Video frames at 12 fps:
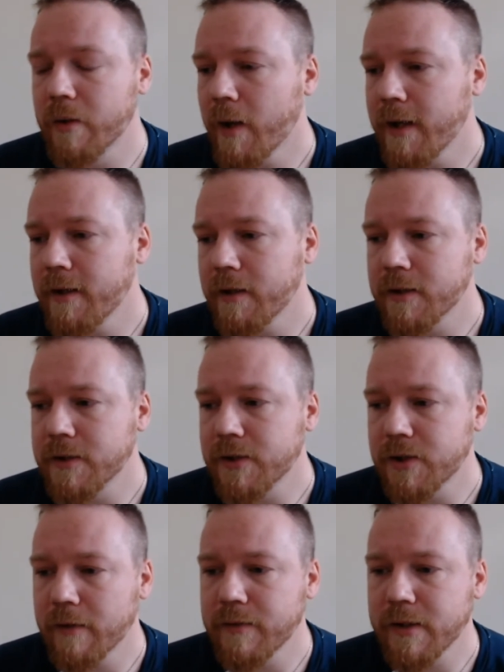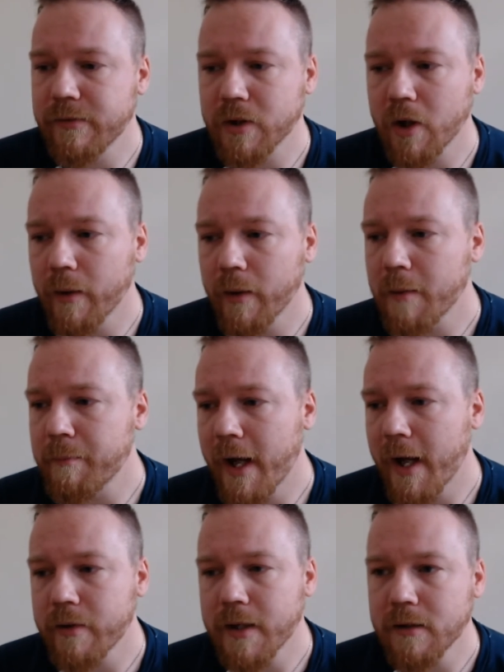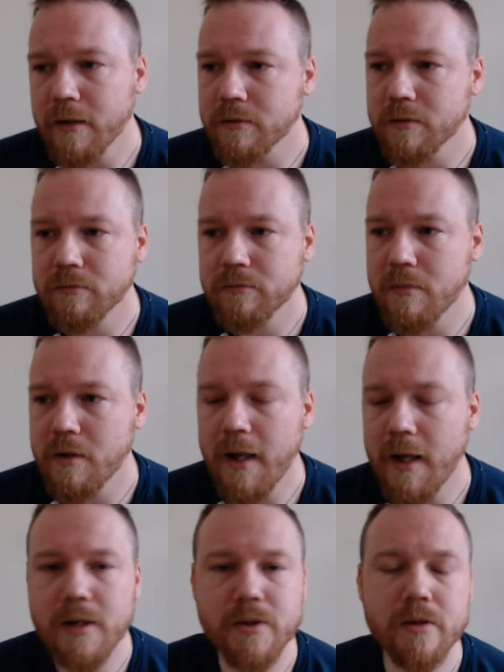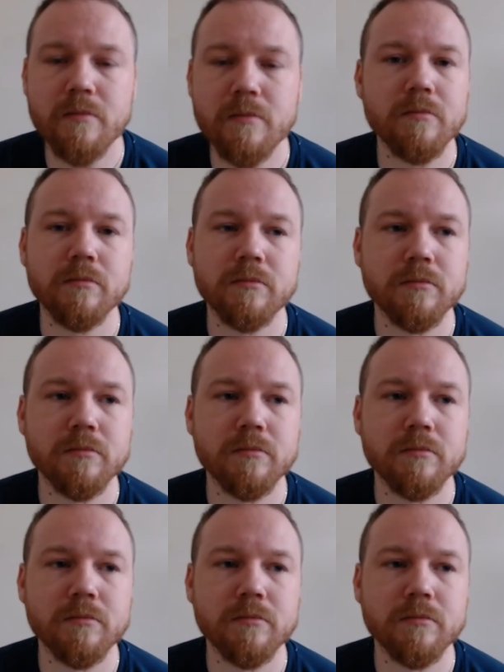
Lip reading: the way that the Conservatives are going about it isn't